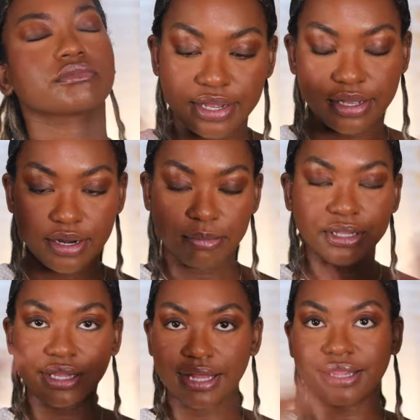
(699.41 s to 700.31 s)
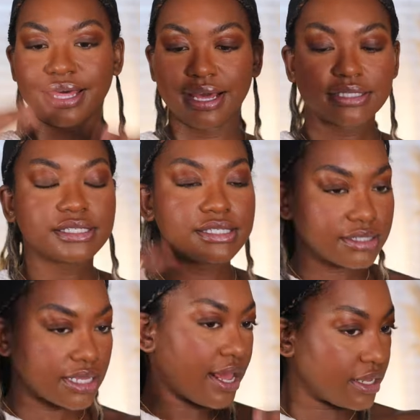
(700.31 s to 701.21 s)
and I'm gonna let that
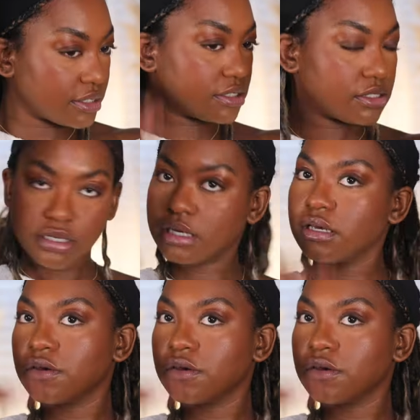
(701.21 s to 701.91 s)
set.